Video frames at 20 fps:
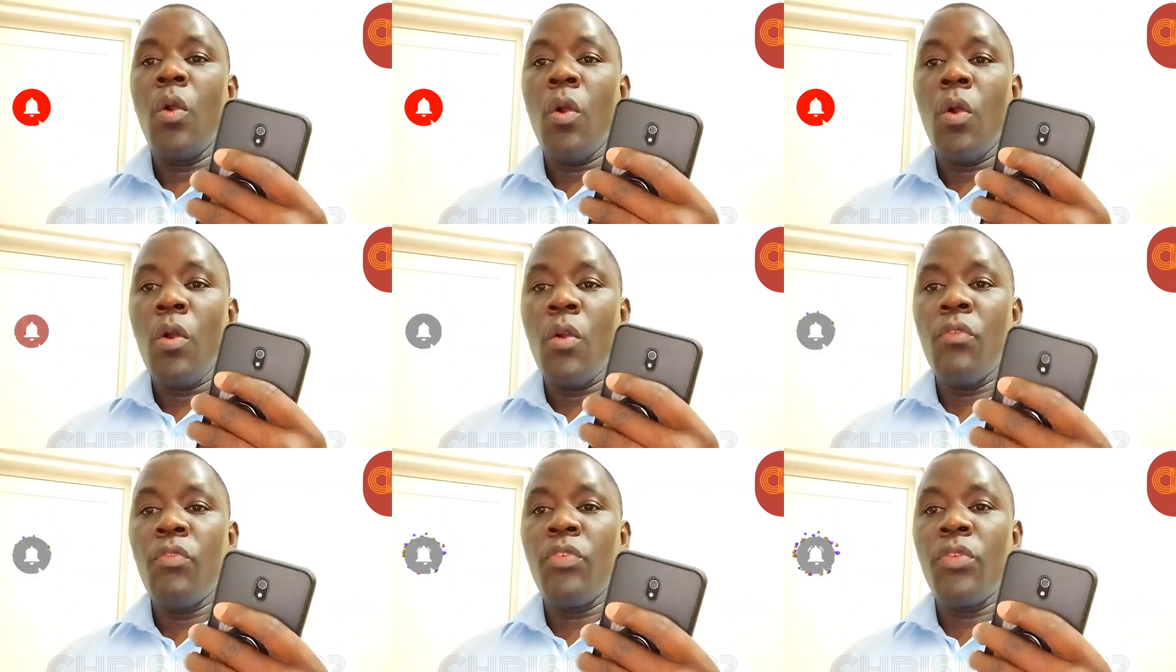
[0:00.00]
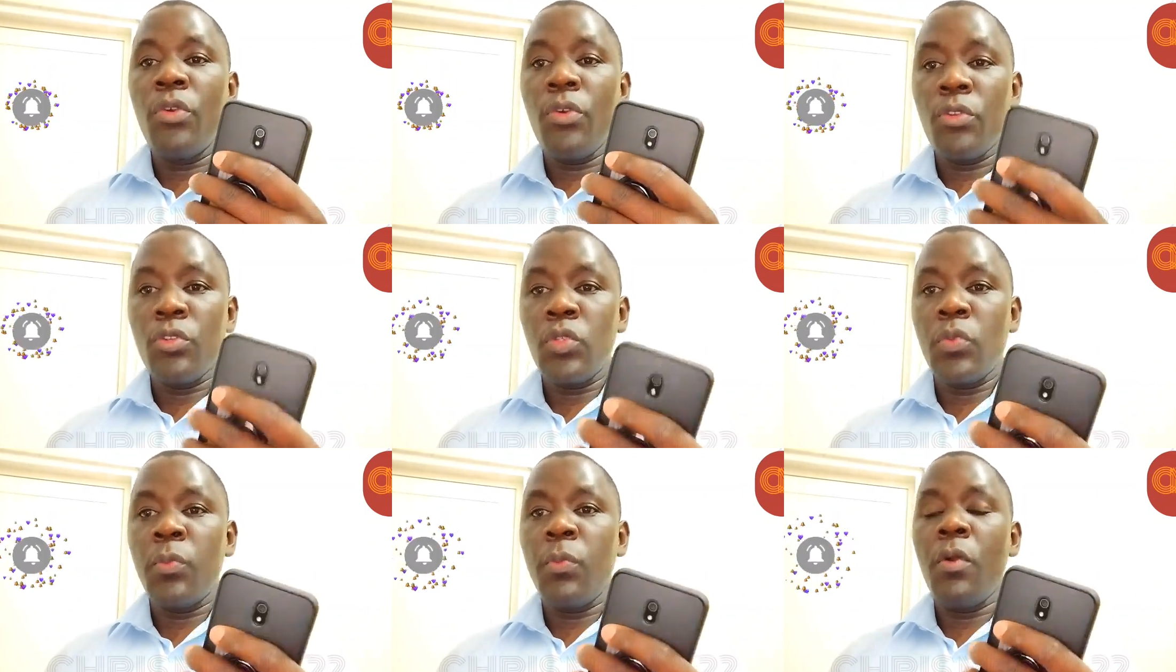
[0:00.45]
of your
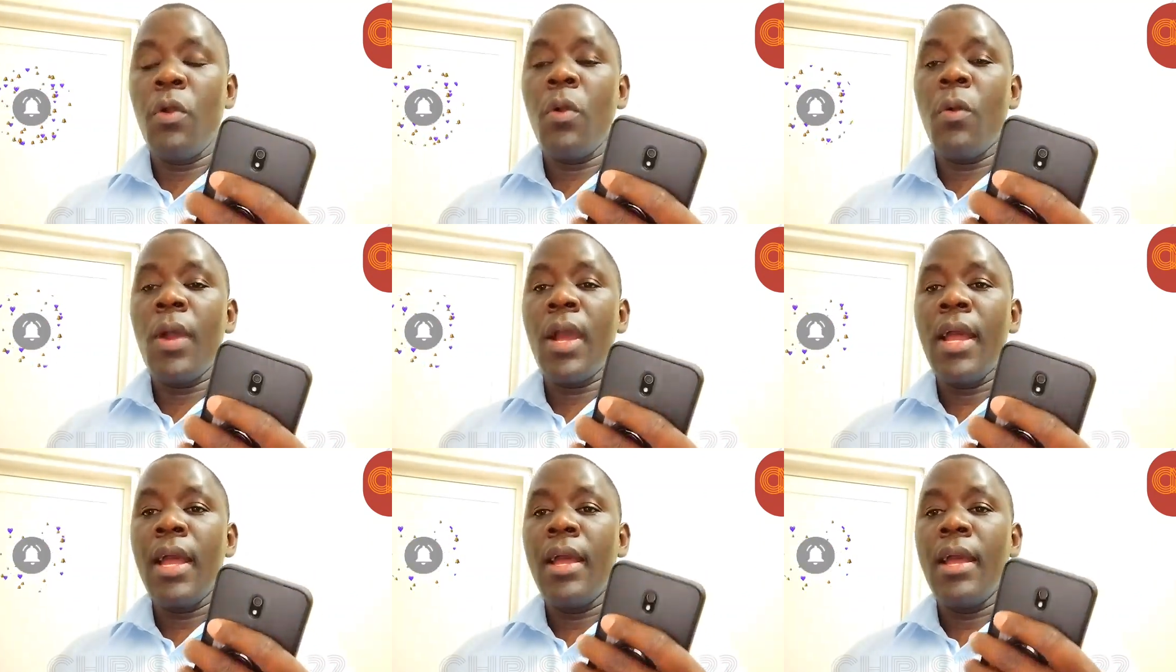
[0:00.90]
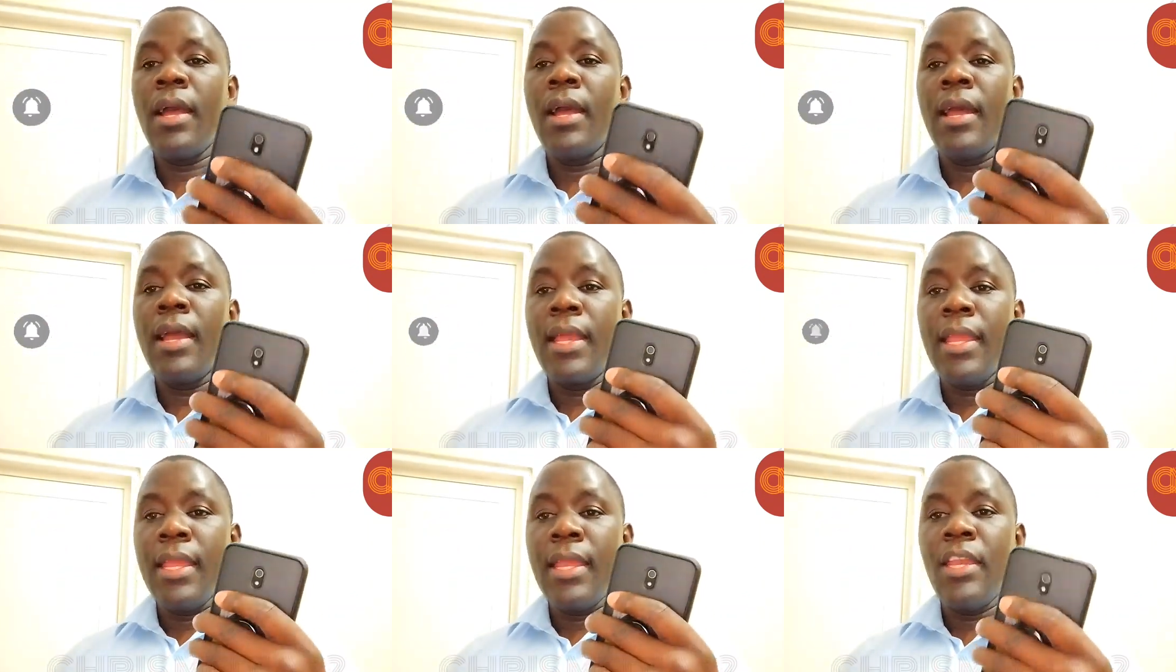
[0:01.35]
spouse
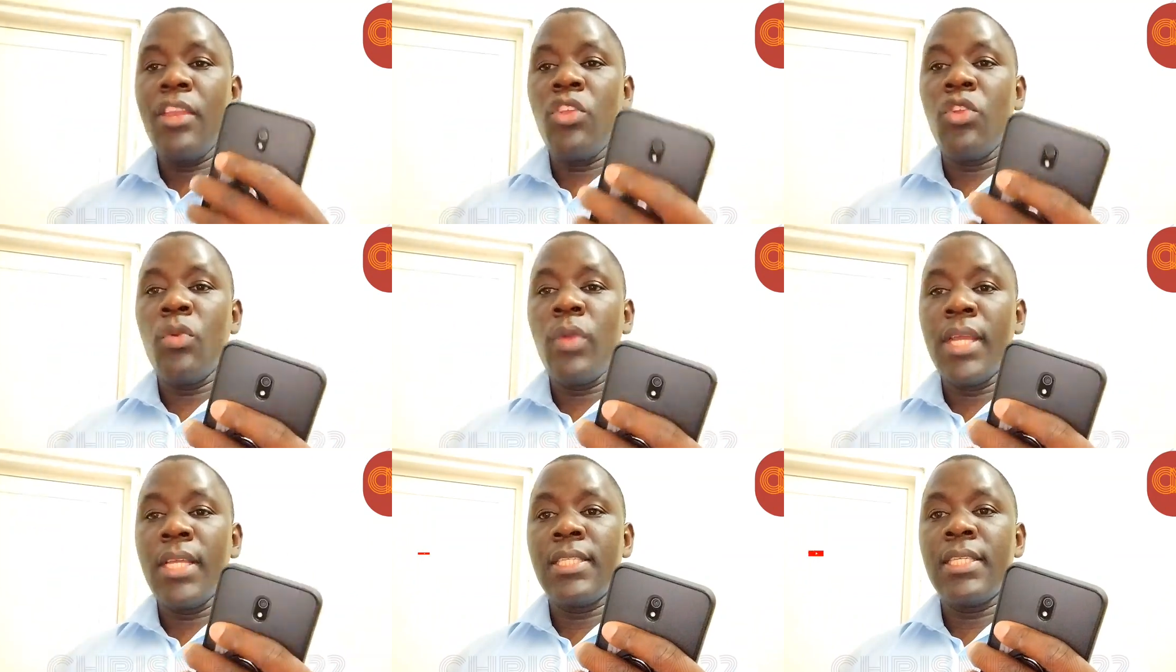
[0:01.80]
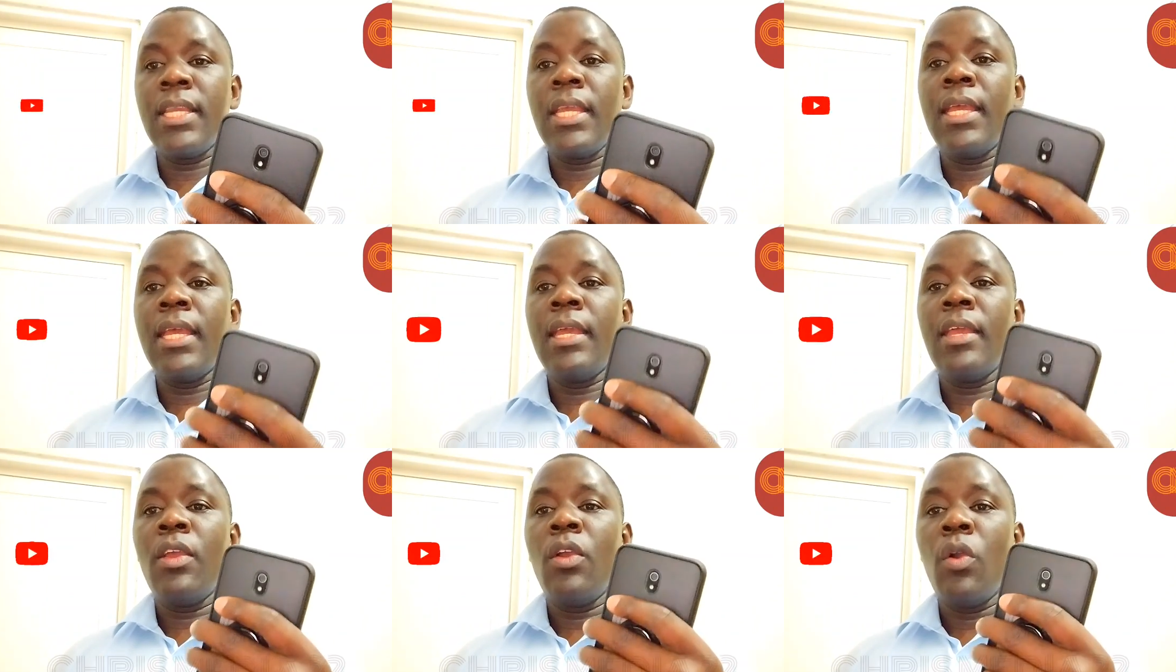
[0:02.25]
in
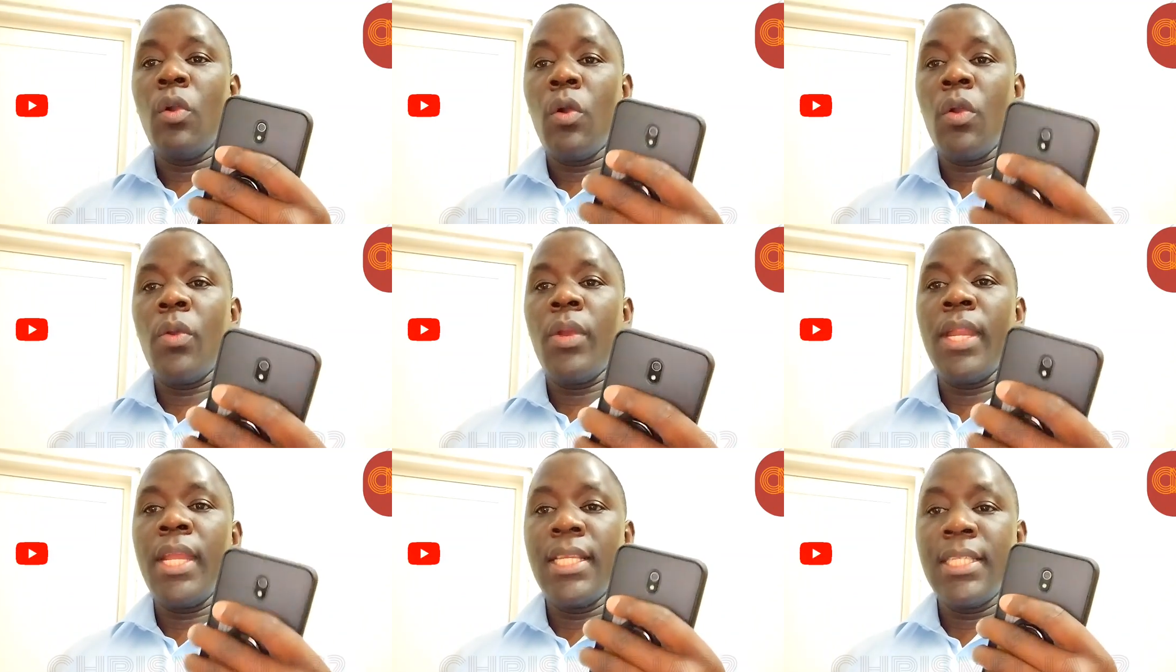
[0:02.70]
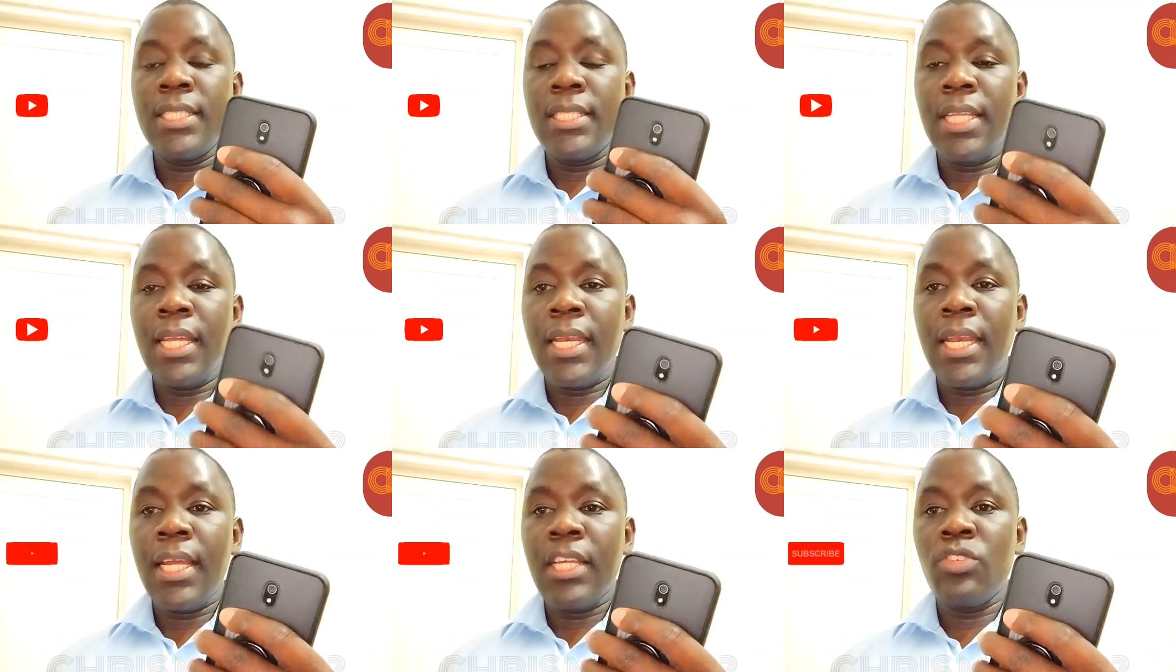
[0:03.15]
USA on the
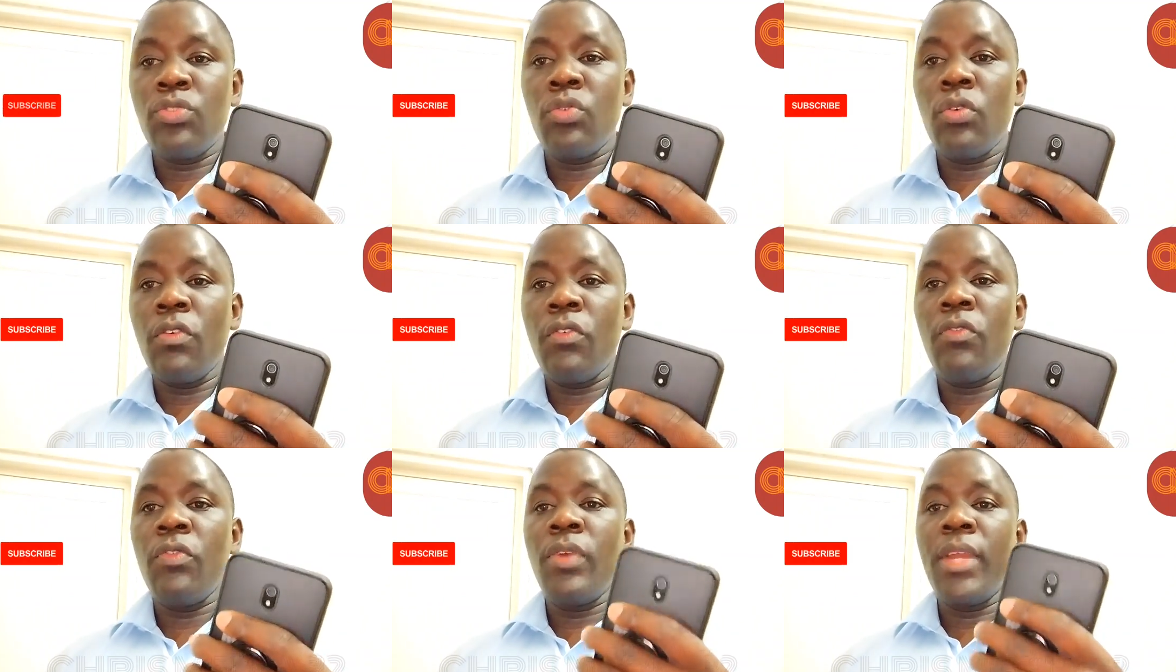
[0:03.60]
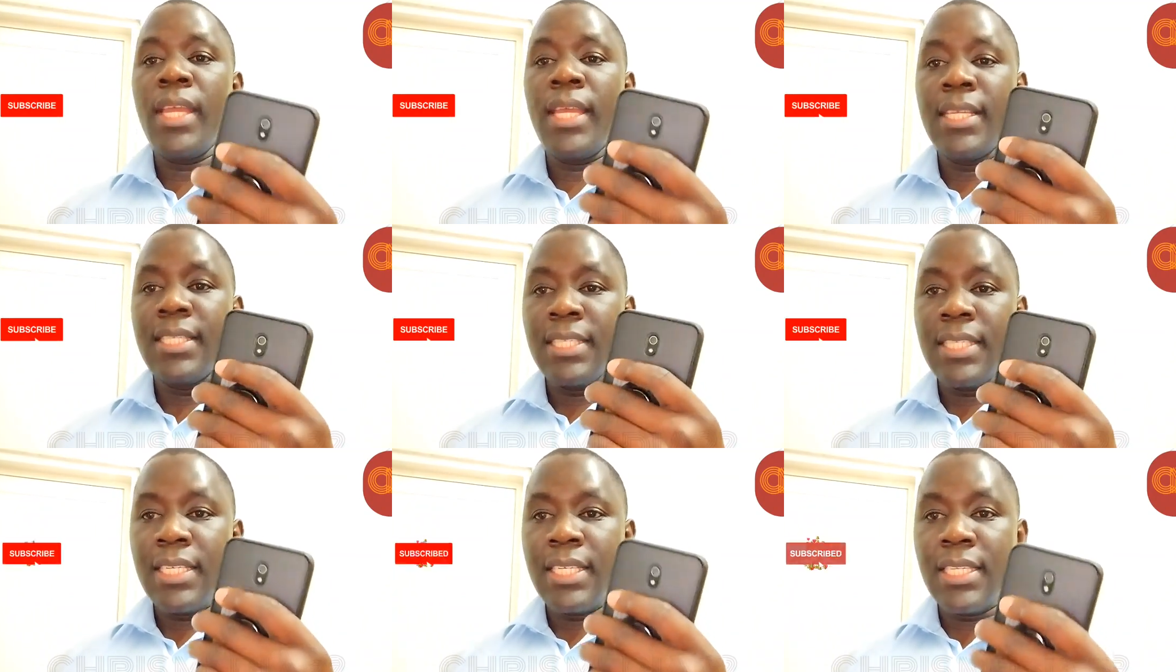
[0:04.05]
status of a
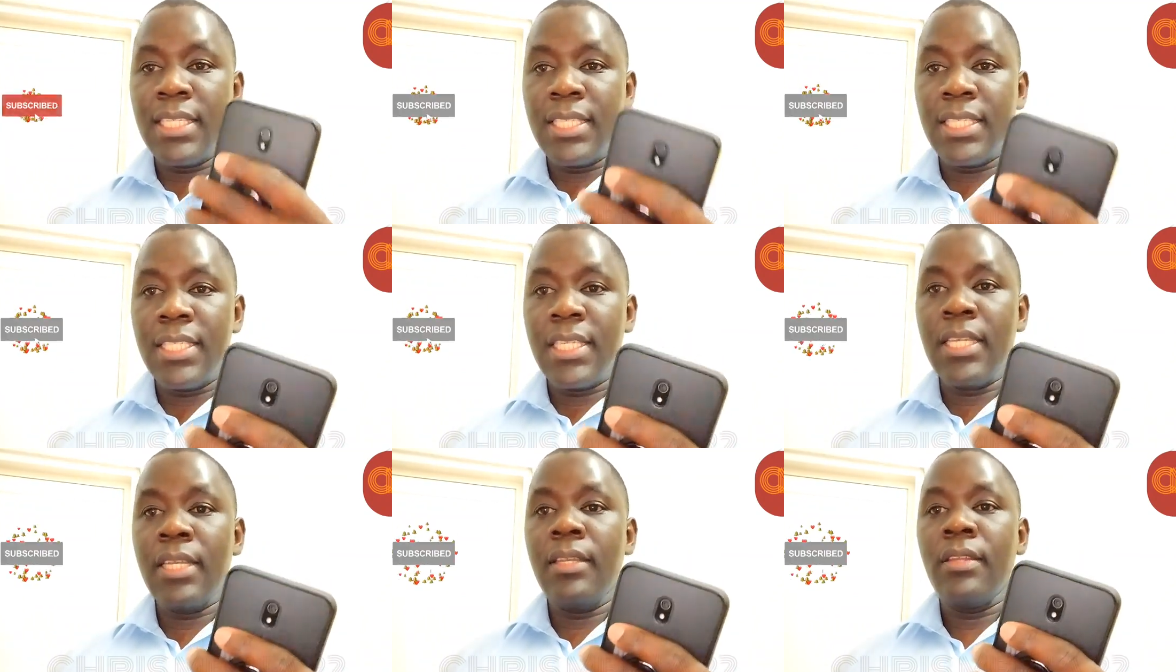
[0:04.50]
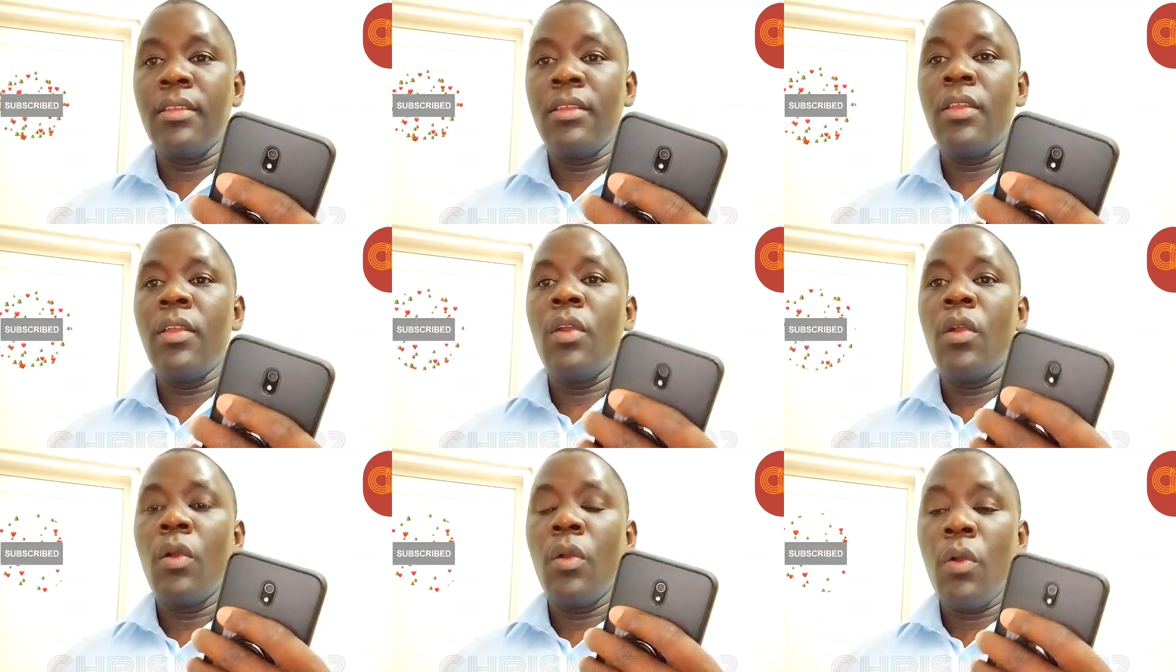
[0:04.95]
citizen